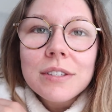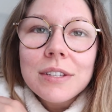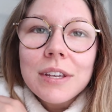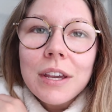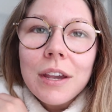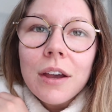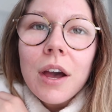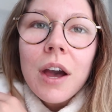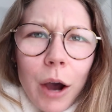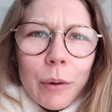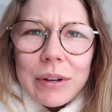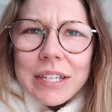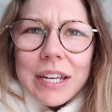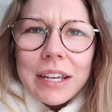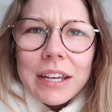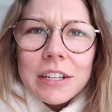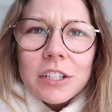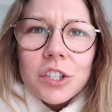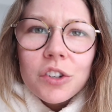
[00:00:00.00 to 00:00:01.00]
see how we
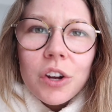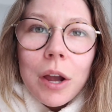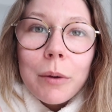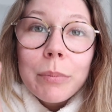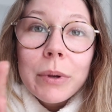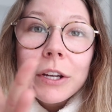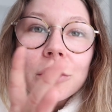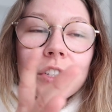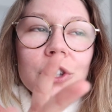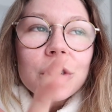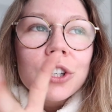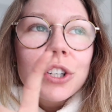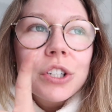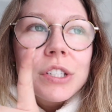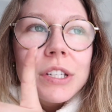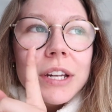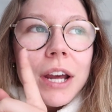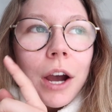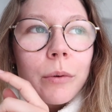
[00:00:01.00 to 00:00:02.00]
take Instagram
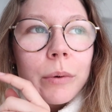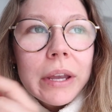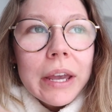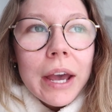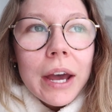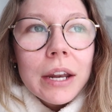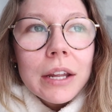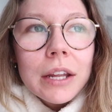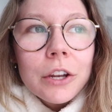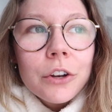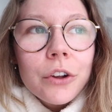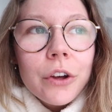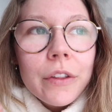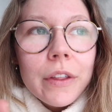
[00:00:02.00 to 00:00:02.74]
pictures and how we edit and